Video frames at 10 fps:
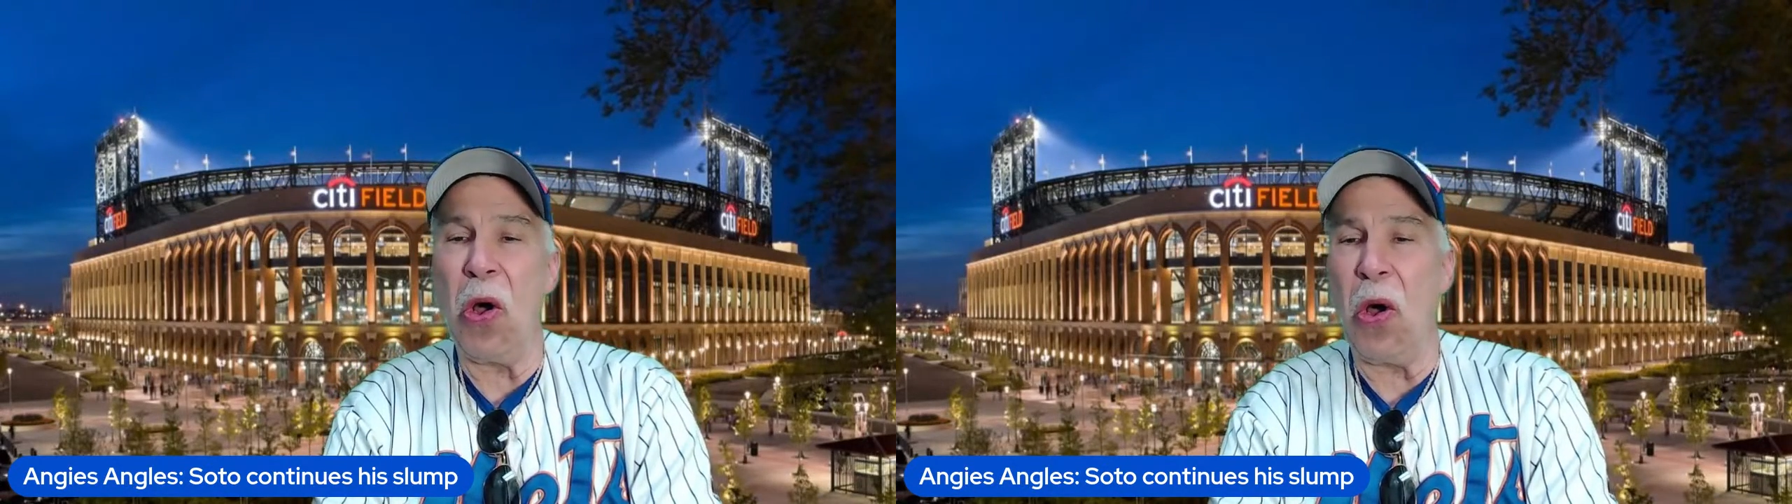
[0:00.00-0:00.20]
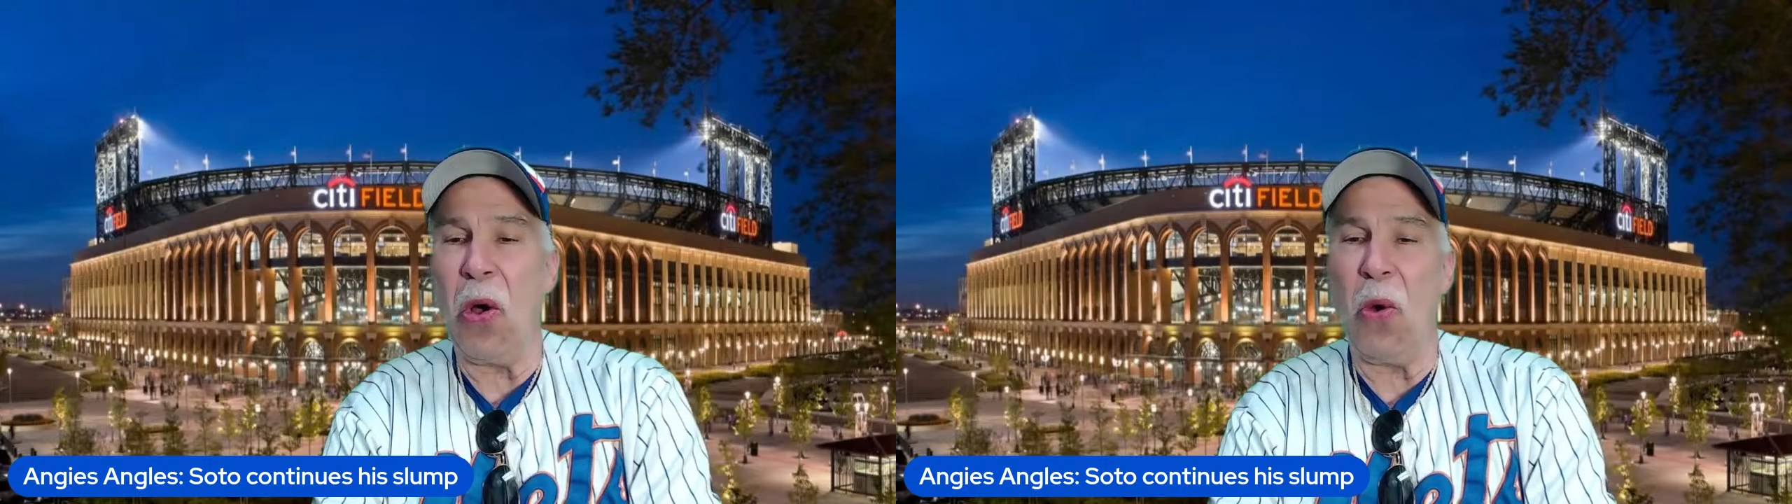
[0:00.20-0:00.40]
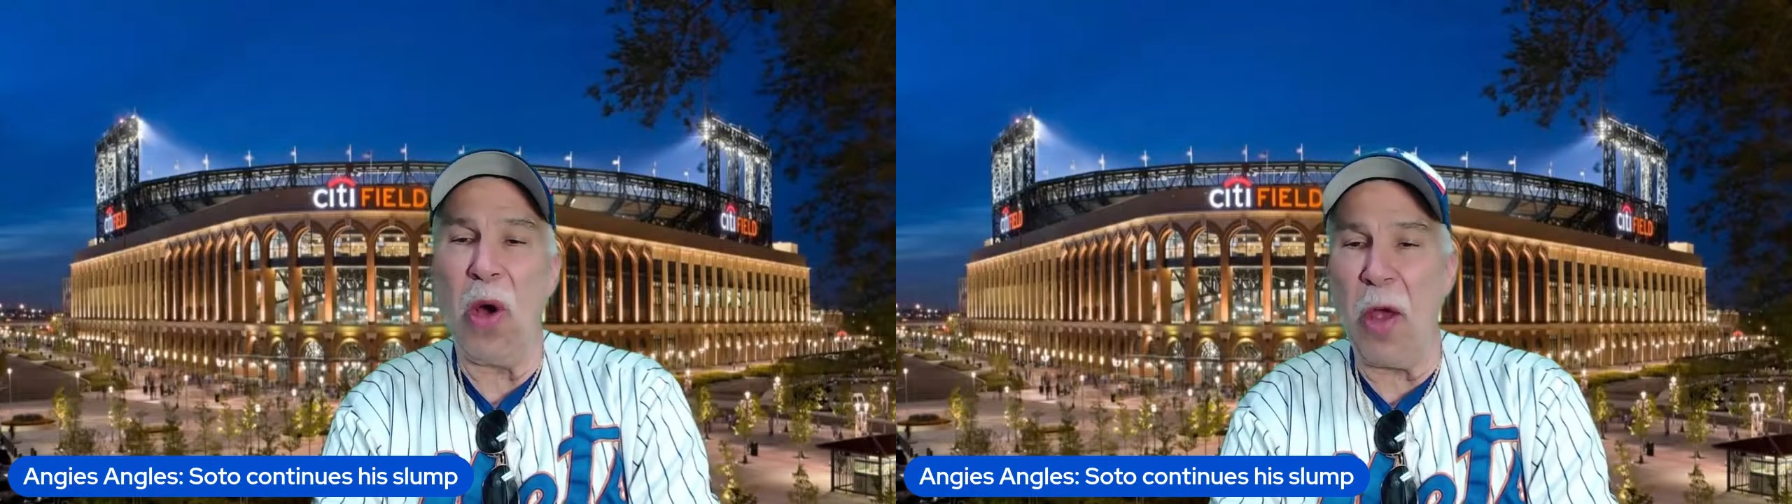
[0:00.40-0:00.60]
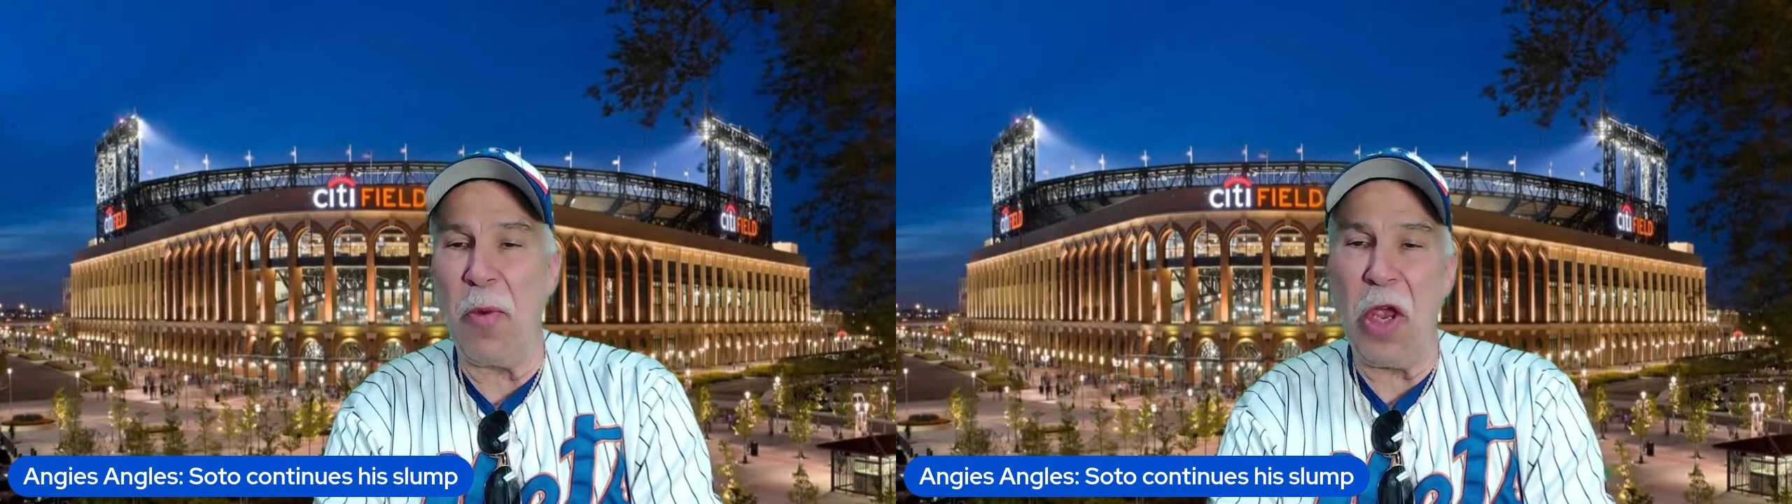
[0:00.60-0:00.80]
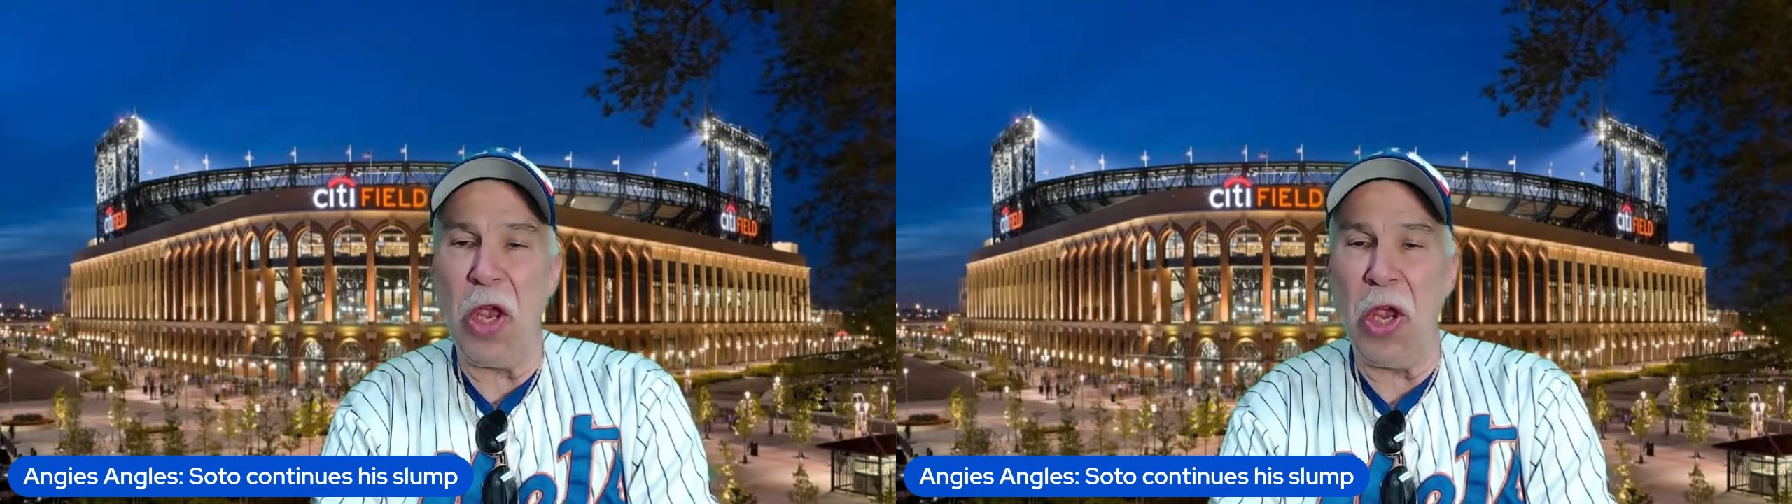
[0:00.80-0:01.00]
what I
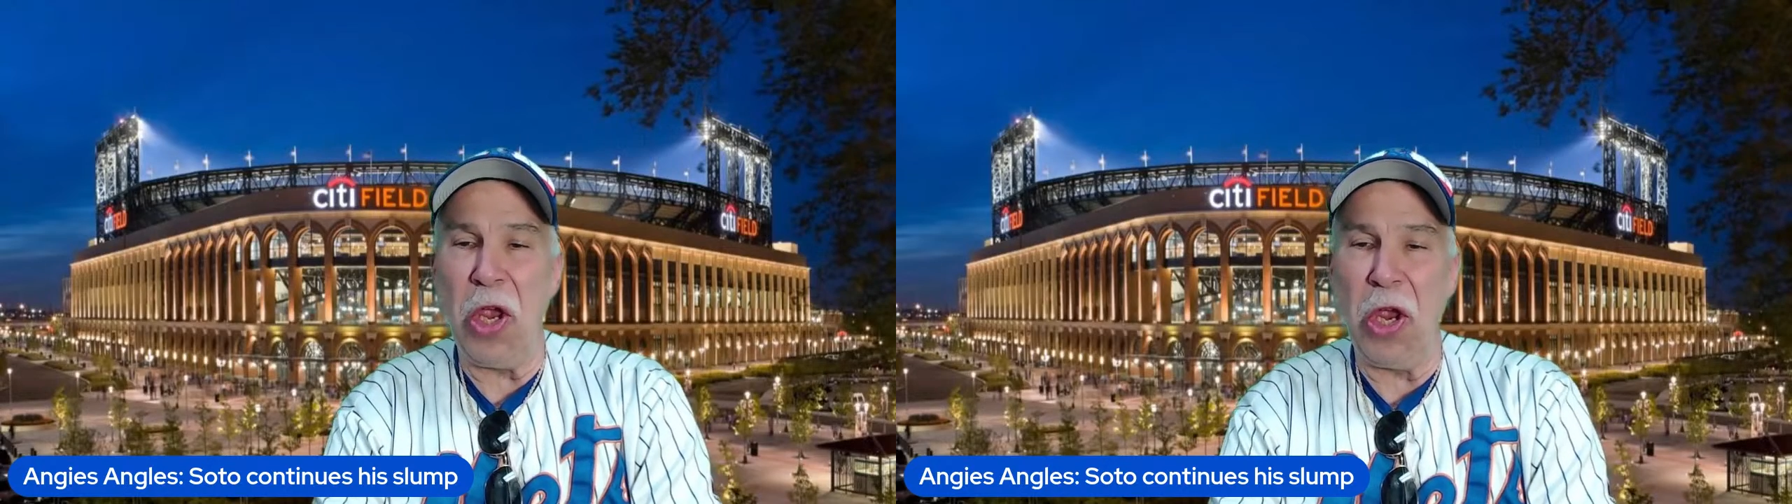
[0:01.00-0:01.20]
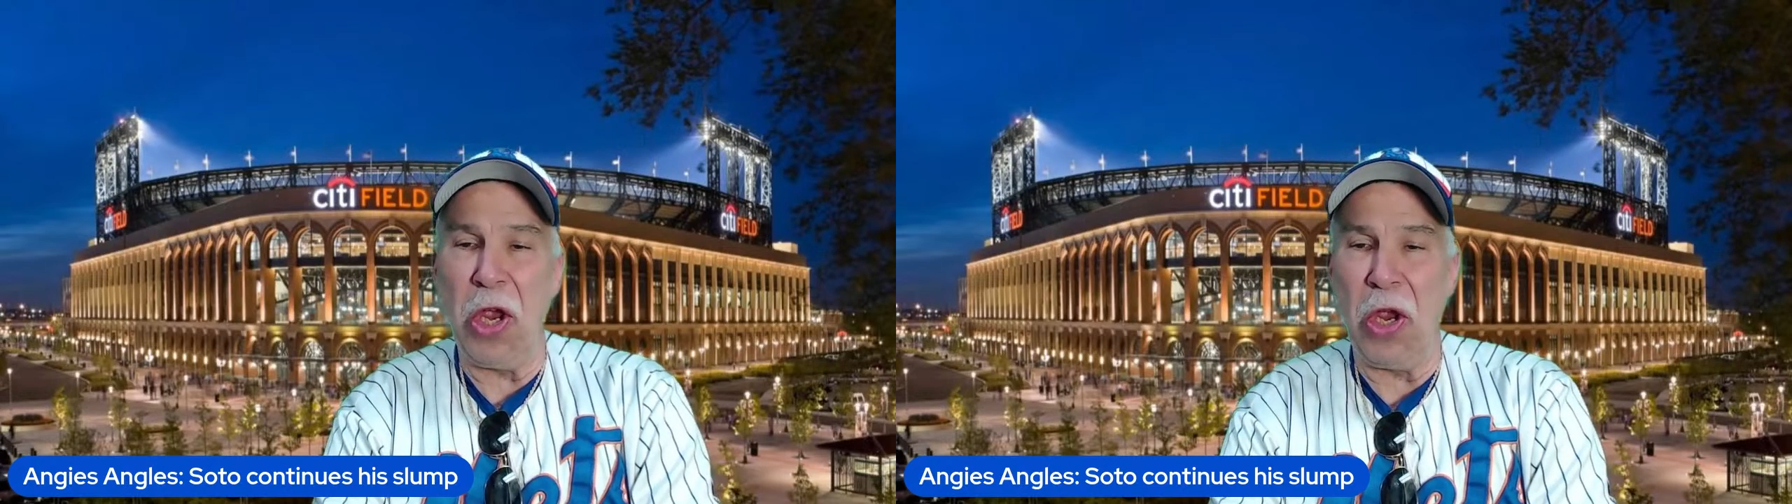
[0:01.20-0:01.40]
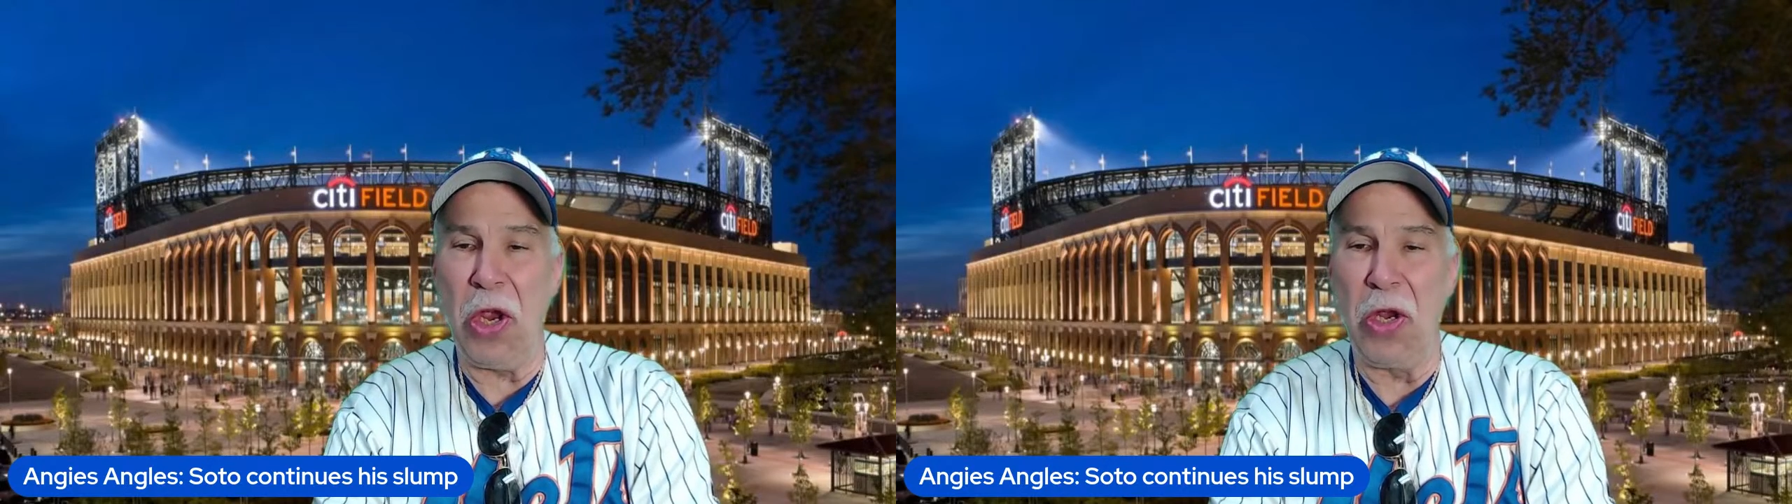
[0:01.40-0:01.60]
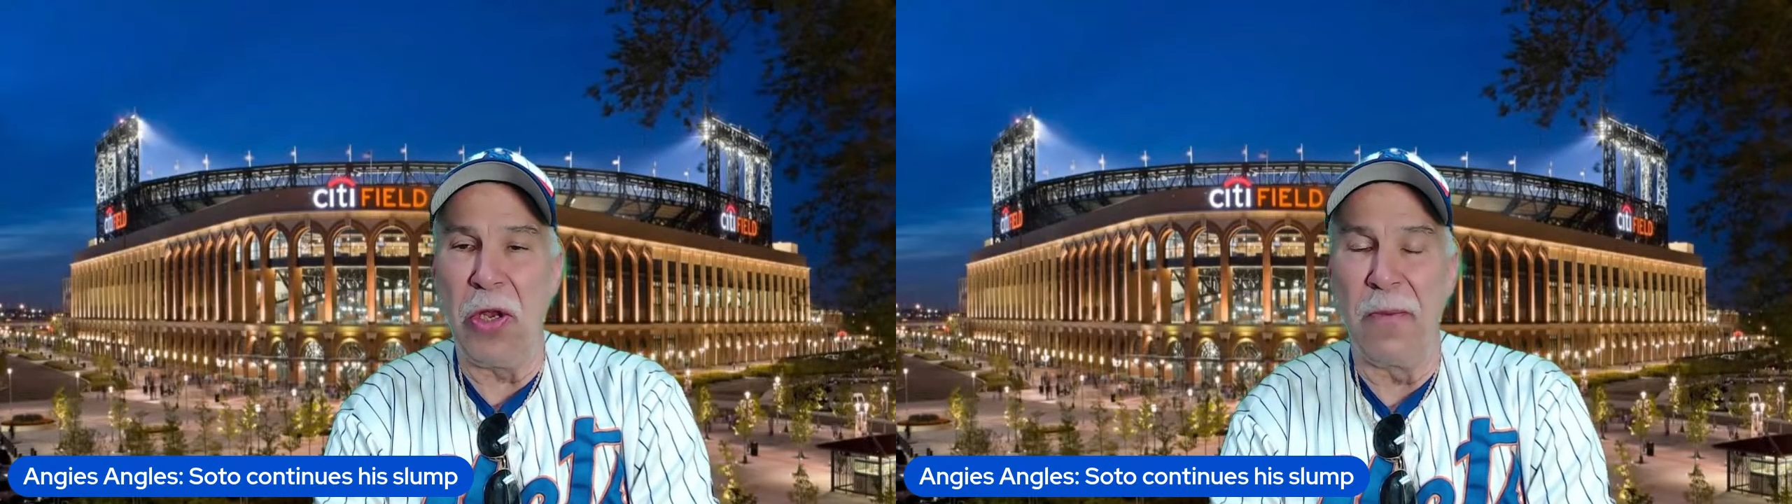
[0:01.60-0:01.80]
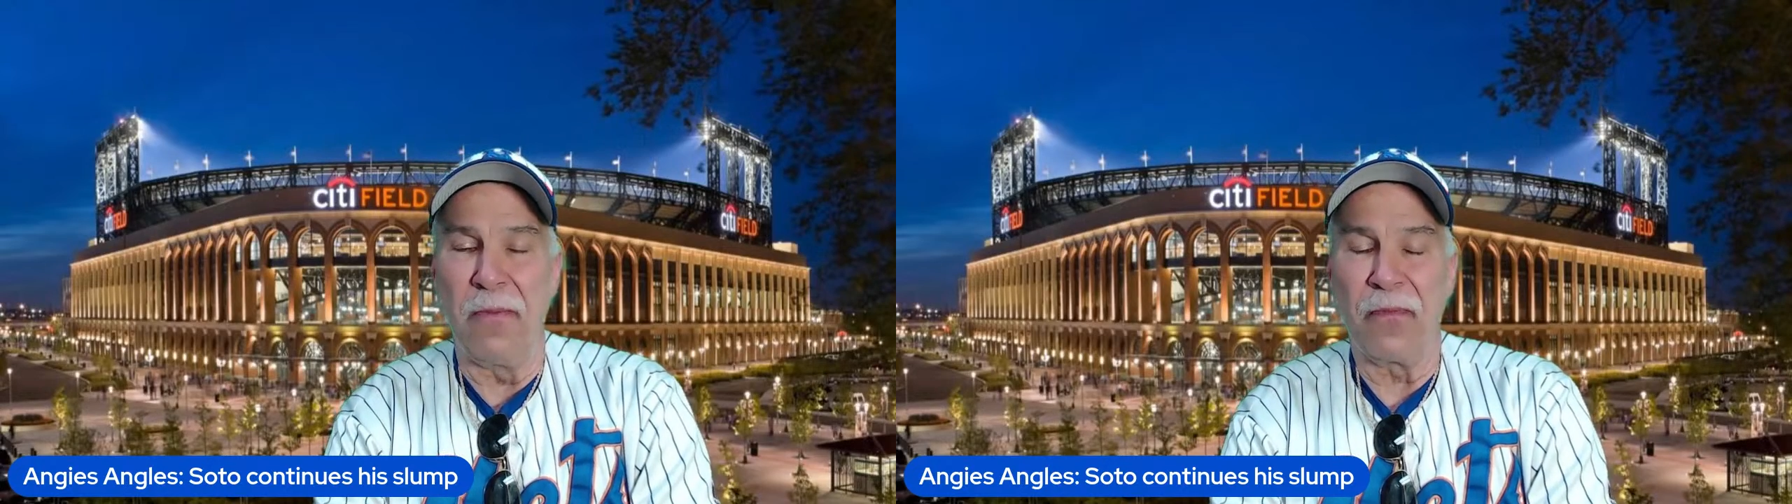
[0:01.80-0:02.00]
mean.